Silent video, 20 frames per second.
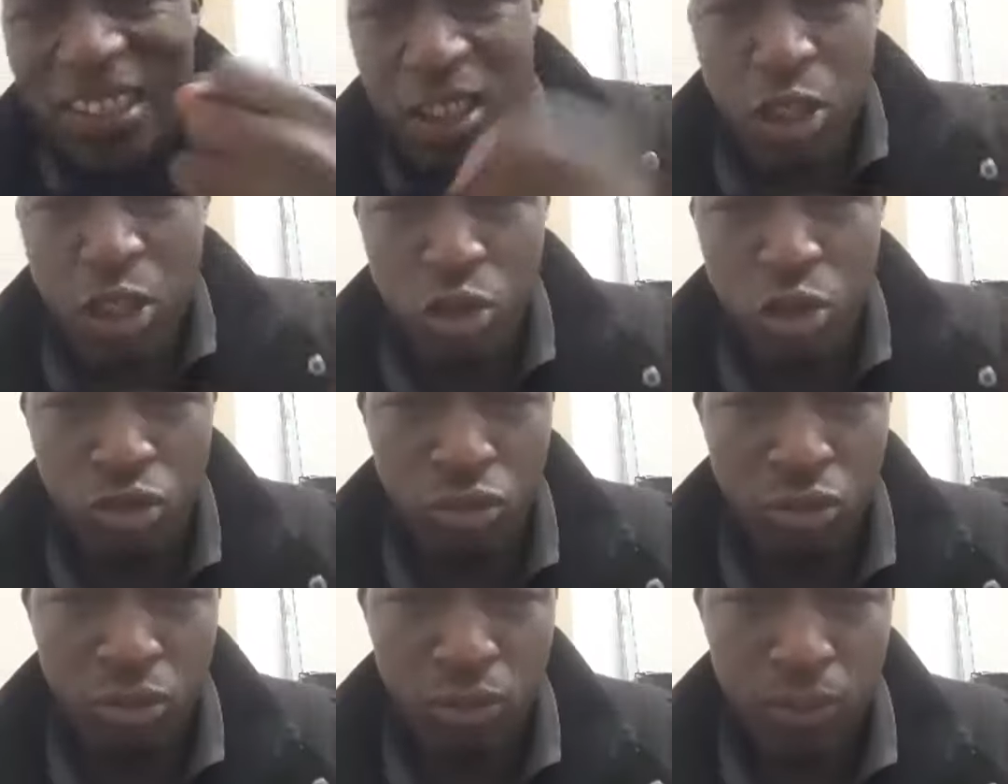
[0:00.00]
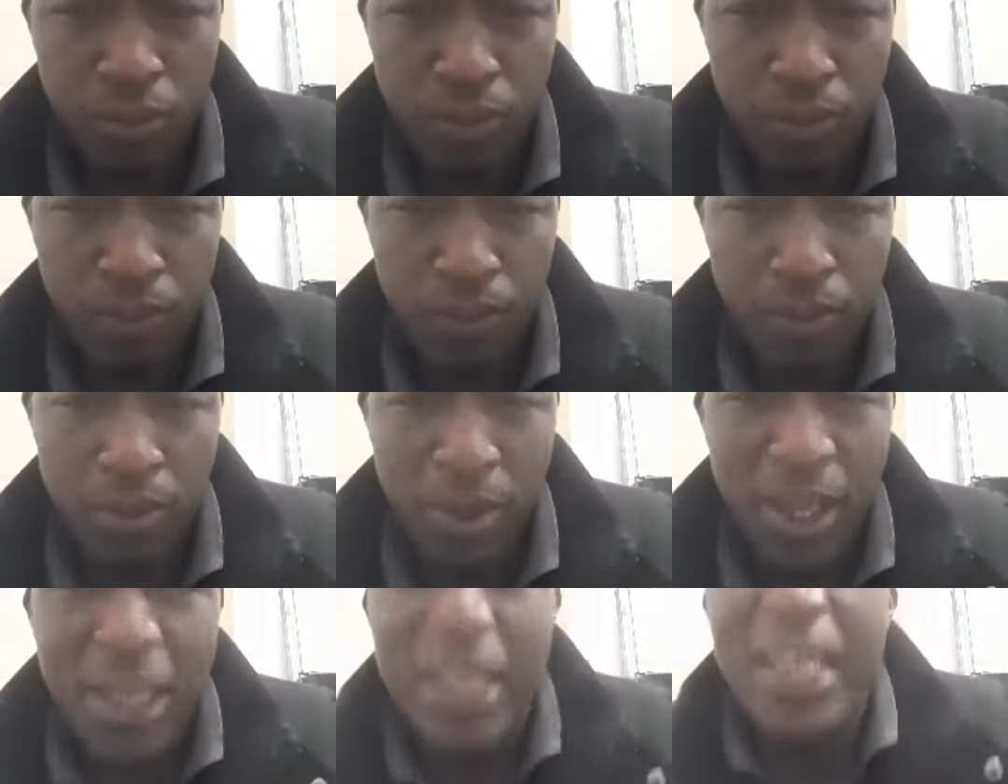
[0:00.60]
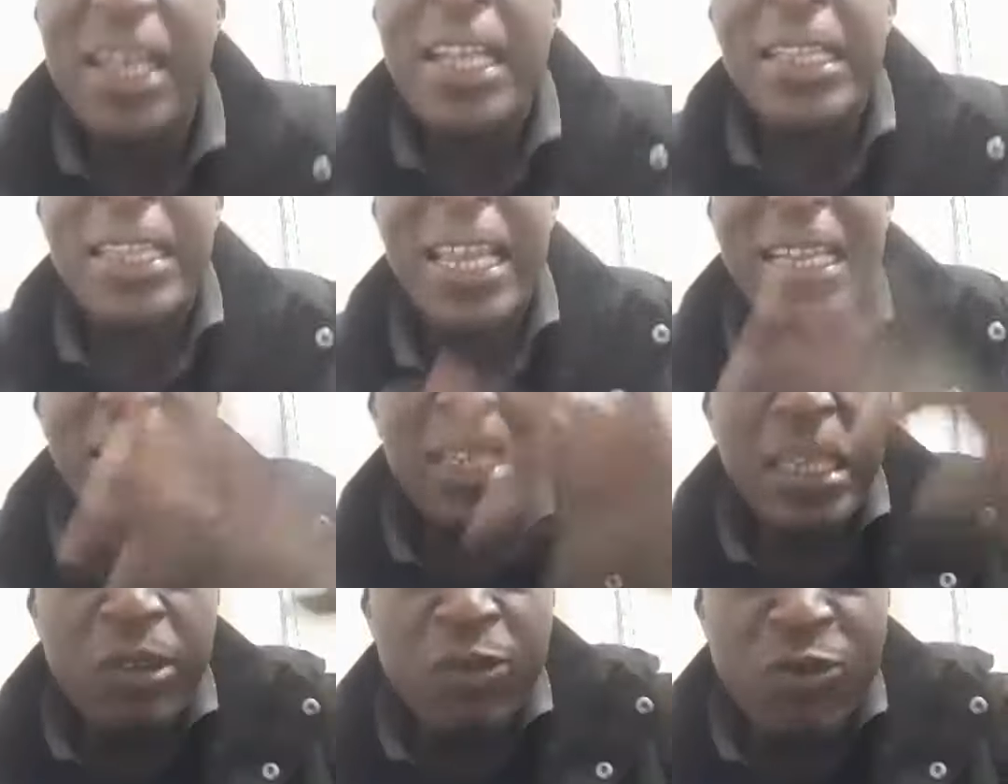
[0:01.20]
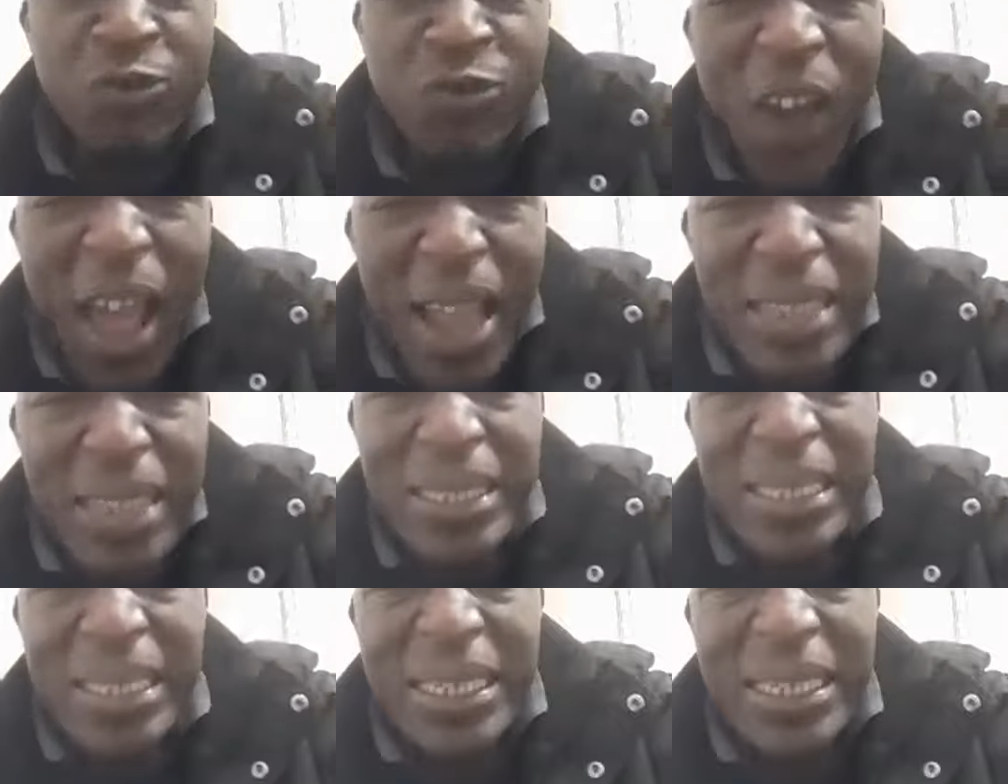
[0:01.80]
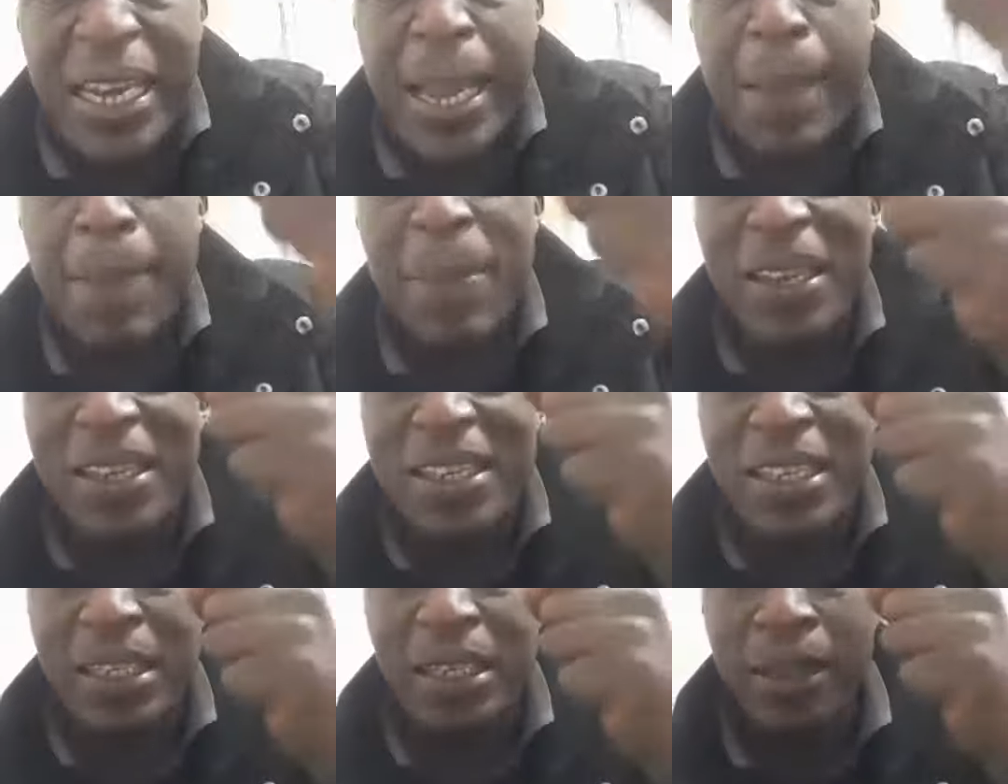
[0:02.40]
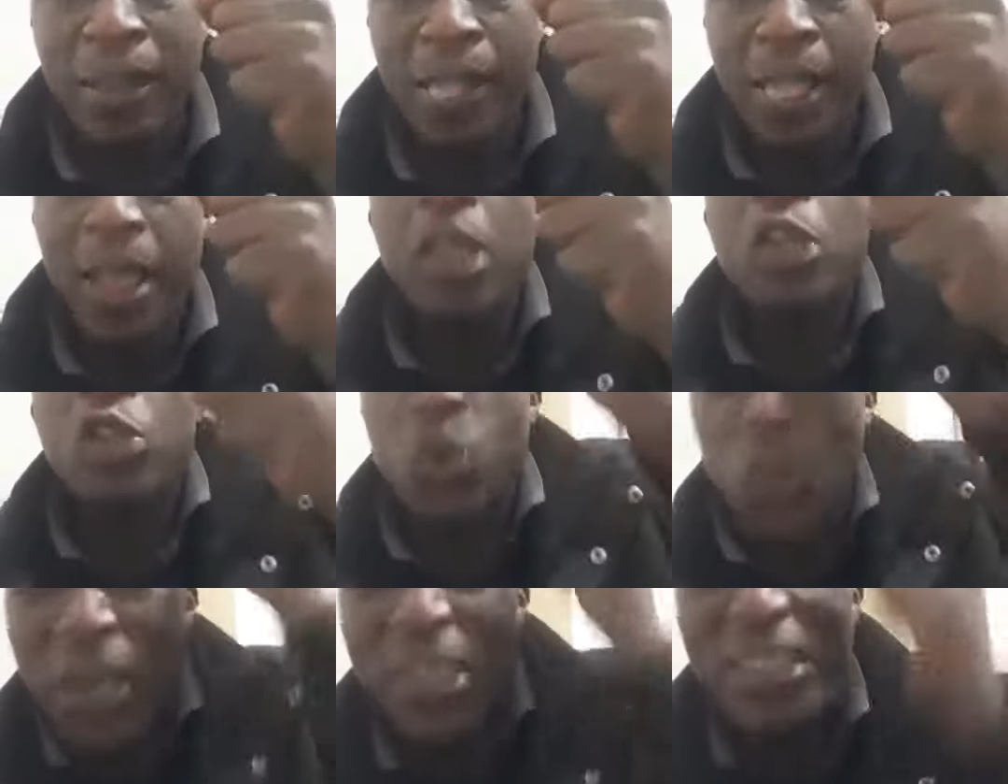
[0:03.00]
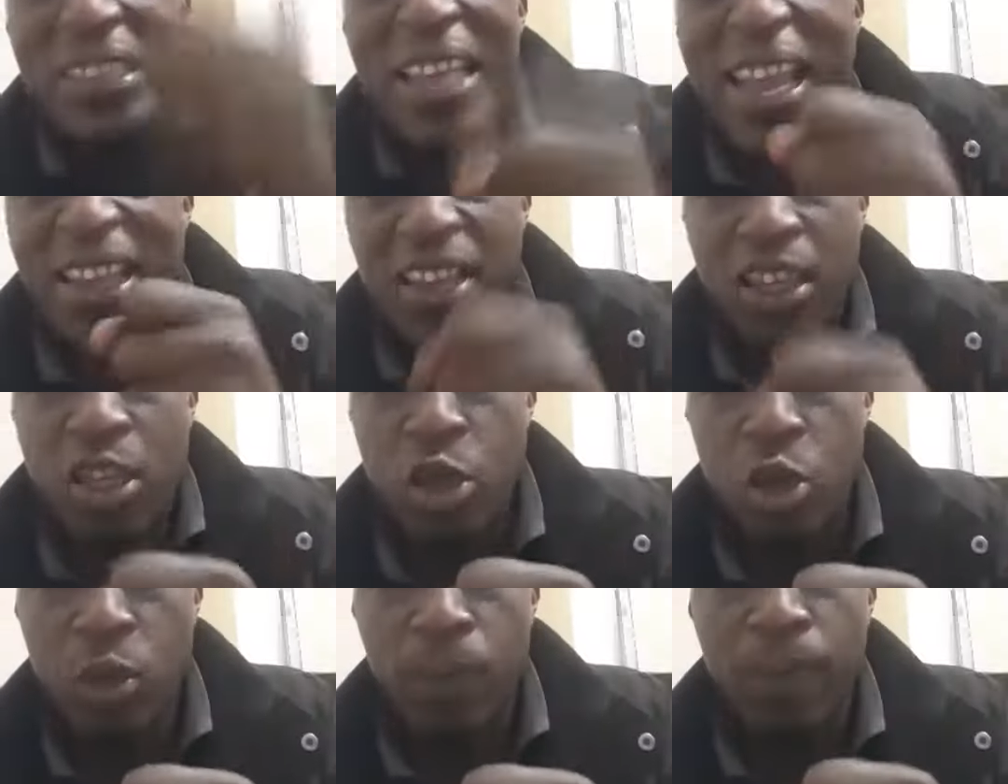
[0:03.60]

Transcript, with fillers: you, that invites calamity to attack you,